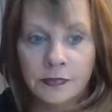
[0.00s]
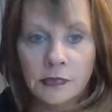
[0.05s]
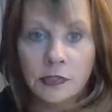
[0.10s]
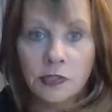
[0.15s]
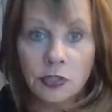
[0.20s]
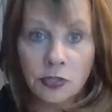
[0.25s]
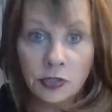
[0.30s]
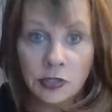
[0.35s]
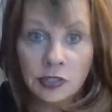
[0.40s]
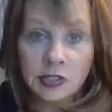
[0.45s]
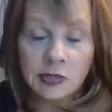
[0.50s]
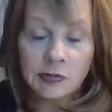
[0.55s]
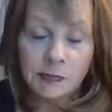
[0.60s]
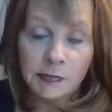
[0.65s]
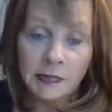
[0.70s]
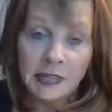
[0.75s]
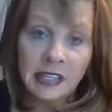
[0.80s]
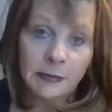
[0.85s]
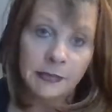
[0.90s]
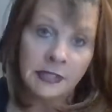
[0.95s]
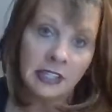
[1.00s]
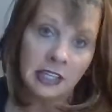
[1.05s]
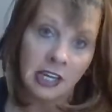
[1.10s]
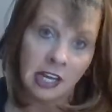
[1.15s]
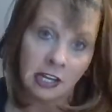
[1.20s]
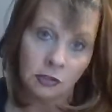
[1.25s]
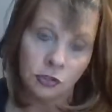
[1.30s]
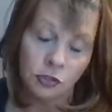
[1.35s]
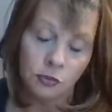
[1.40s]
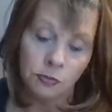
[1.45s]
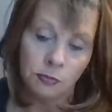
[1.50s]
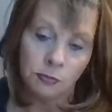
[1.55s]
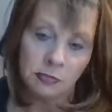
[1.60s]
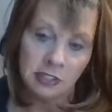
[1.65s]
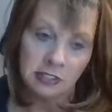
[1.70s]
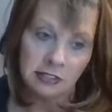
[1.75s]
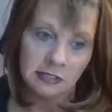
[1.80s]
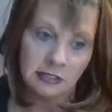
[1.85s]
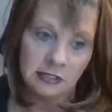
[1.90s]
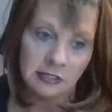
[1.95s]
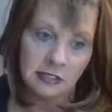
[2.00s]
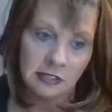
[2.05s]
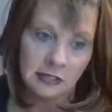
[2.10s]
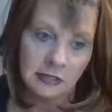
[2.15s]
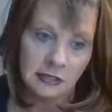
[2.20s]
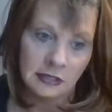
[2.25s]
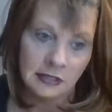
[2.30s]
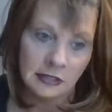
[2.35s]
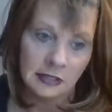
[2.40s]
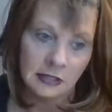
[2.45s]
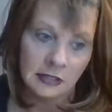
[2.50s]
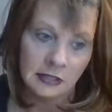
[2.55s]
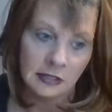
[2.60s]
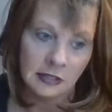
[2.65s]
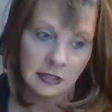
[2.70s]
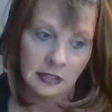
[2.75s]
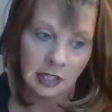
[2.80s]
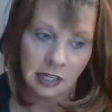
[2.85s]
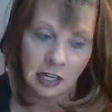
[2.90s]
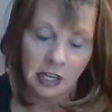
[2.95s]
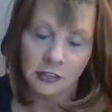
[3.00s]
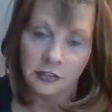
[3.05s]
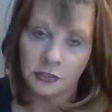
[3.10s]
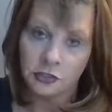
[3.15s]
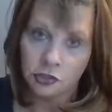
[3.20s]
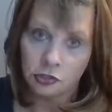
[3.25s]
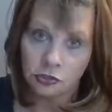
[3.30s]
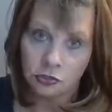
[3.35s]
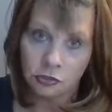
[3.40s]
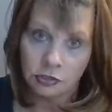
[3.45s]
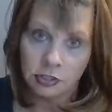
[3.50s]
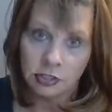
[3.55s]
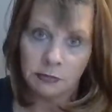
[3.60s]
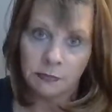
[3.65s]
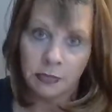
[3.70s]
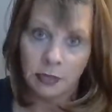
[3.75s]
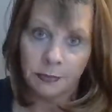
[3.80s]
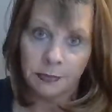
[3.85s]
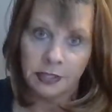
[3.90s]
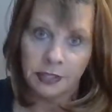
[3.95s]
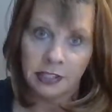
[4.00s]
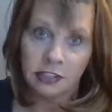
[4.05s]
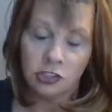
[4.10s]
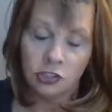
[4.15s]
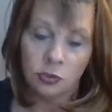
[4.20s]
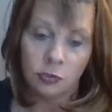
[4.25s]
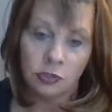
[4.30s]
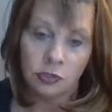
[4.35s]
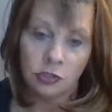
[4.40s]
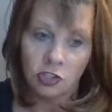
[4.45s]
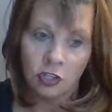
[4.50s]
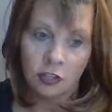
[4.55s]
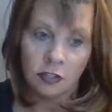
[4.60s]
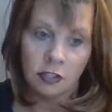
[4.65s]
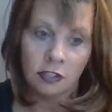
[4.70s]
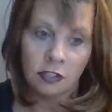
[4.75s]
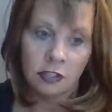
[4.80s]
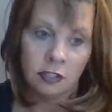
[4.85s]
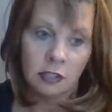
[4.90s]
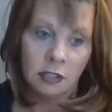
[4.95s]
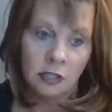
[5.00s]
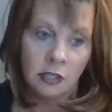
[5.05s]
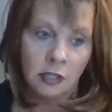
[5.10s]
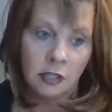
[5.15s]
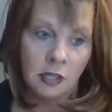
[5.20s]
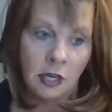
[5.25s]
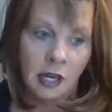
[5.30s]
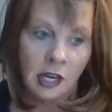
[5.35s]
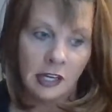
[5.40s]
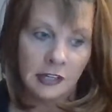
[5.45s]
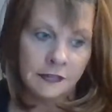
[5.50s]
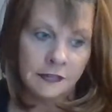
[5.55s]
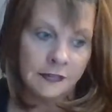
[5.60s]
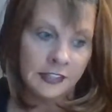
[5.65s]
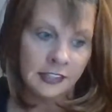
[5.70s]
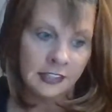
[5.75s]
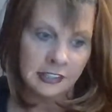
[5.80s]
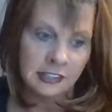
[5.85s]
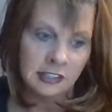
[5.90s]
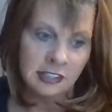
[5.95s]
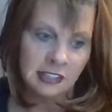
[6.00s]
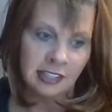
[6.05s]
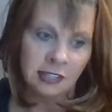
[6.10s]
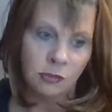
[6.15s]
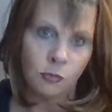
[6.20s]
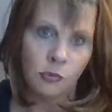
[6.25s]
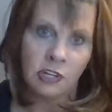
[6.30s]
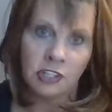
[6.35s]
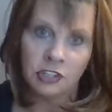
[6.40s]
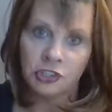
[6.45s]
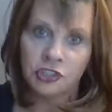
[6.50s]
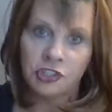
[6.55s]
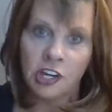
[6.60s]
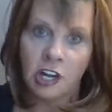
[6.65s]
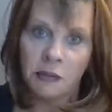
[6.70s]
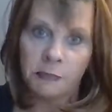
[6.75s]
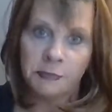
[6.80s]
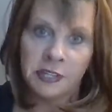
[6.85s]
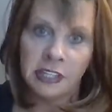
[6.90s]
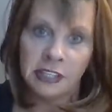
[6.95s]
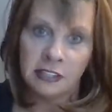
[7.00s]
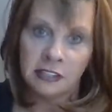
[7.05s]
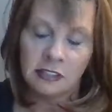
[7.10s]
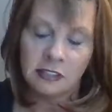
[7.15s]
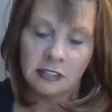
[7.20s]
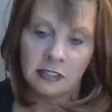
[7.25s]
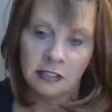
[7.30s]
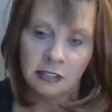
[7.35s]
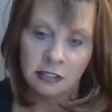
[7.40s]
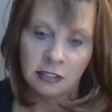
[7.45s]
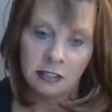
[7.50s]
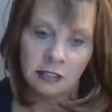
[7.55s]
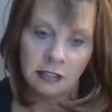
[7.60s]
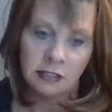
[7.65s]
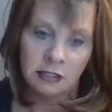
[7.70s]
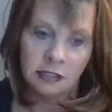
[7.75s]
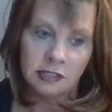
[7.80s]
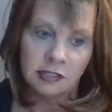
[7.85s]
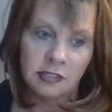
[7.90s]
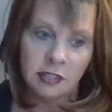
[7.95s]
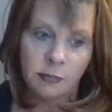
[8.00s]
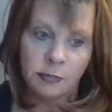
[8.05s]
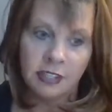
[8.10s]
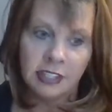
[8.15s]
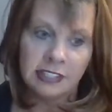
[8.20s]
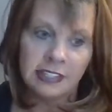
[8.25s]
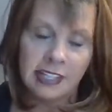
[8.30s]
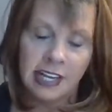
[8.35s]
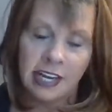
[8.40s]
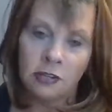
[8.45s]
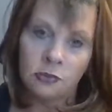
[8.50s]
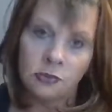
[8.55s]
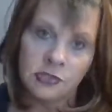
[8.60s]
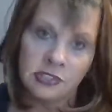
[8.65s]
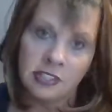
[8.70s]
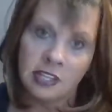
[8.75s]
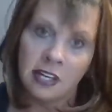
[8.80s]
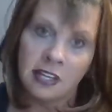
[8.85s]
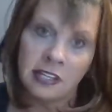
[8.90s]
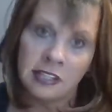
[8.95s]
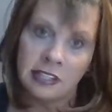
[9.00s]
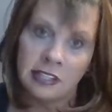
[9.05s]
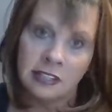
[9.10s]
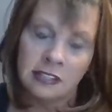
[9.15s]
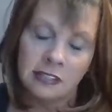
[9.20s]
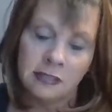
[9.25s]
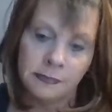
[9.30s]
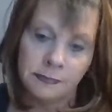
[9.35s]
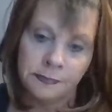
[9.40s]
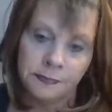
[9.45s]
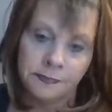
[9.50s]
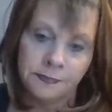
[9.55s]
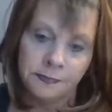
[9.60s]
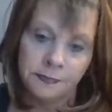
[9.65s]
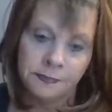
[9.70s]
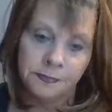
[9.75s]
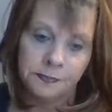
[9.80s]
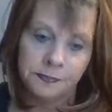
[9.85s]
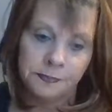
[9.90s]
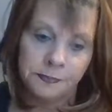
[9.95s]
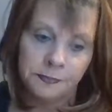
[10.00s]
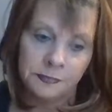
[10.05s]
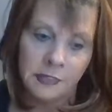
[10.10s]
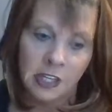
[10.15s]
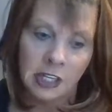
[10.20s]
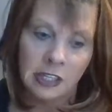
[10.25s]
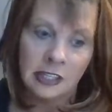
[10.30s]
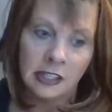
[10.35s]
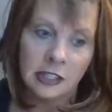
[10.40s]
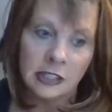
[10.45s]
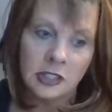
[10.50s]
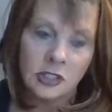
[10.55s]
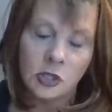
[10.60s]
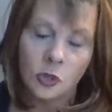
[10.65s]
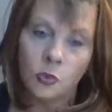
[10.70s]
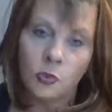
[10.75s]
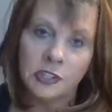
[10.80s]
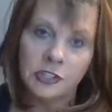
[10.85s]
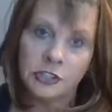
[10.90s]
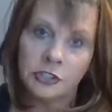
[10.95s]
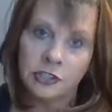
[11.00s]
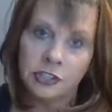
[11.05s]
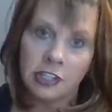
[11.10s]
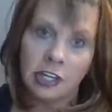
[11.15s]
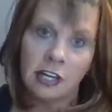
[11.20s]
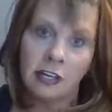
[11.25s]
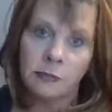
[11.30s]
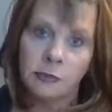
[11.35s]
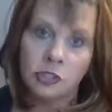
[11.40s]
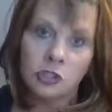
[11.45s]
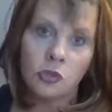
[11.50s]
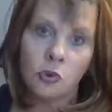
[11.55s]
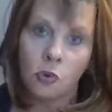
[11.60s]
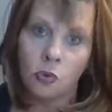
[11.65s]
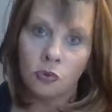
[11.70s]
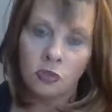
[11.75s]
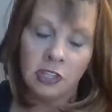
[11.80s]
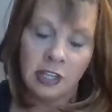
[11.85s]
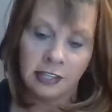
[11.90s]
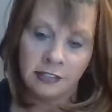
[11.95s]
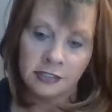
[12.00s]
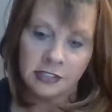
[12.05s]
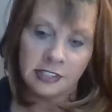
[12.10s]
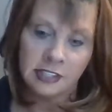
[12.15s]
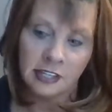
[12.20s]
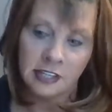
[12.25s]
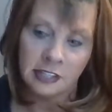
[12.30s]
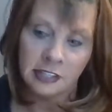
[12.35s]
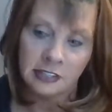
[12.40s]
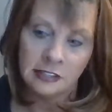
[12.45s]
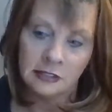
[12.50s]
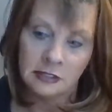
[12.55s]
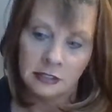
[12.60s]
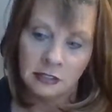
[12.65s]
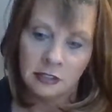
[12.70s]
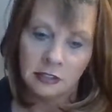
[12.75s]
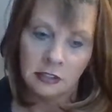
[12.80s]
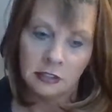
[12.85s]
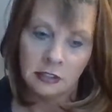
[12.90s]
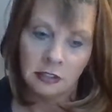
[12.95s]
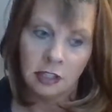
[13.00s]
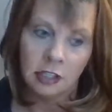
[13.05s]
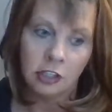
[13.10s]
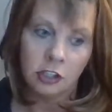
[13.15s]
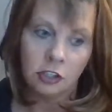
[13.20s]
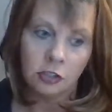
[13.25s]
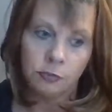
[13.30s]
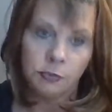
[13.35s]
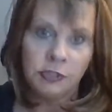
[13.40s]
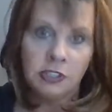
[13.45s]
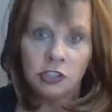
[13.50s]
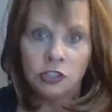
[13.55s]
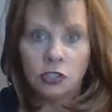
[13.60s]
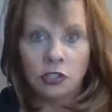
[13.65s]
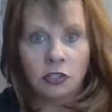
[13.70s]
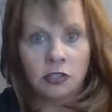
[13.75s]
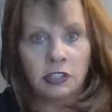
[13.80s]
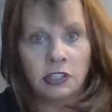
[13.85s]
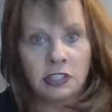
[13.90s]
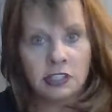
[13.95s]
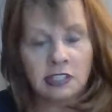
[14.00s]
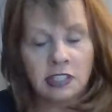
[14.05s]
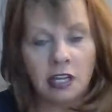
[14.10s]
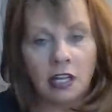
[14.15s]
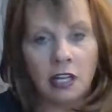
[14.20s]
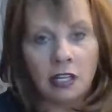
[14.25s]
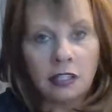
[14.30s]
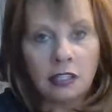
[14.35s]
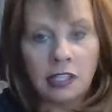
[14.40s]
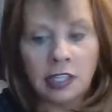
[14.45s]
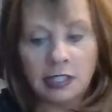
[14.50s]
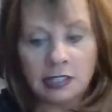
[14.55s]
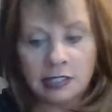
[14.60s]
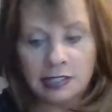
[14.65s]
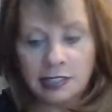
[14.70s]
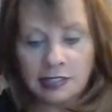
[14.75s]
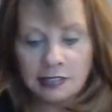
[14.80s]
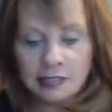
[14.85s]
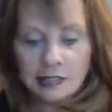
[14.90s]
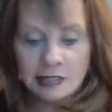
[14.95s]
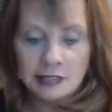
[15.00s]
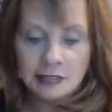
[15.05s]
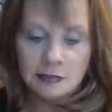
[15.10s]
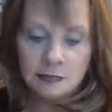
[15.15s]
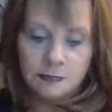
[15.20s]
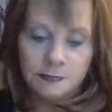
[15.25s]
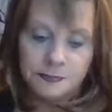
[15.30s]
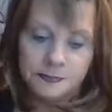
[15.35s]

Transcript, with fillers: So this may be how you meet, like on the street, bumping into other. I feel it's like while shopping, someplace outside. And it is the winter time, it's cold outside. It could be during this holiday season.